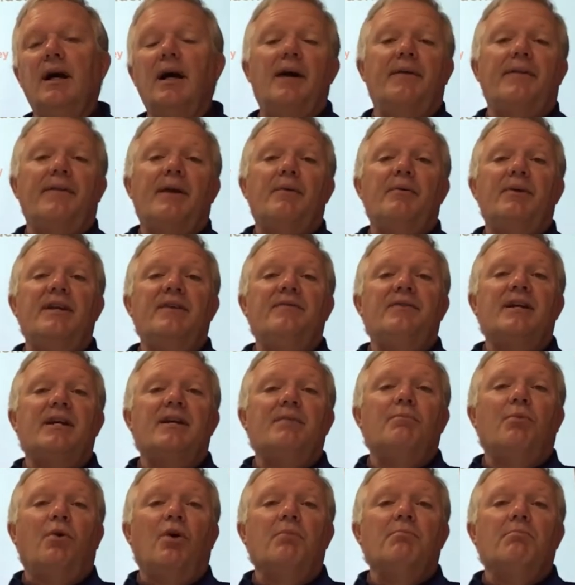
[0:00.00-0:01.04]
They would even get
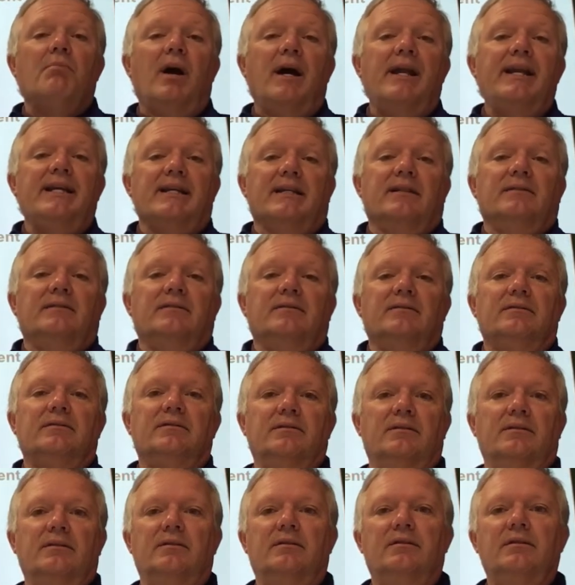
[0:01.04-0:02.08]
more money
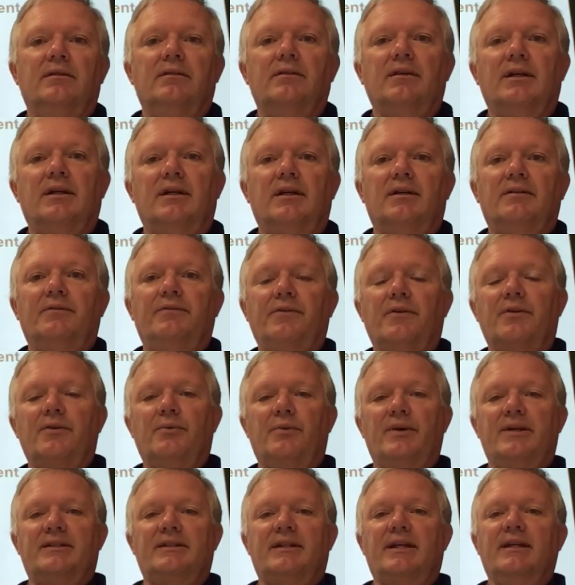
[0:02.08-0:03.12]
for the
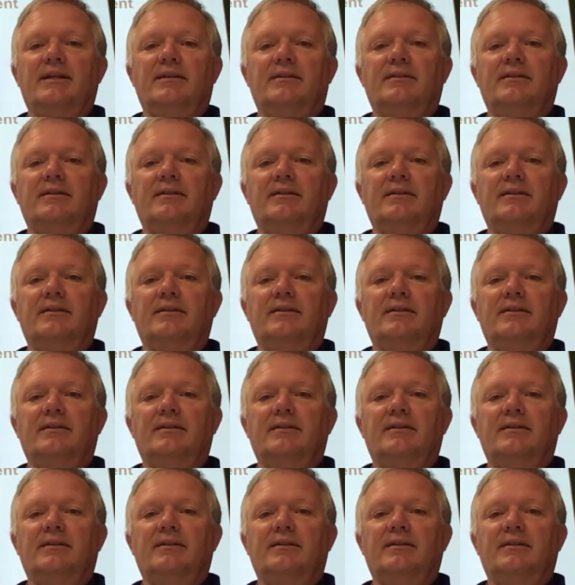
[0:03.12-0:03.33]
whiskey.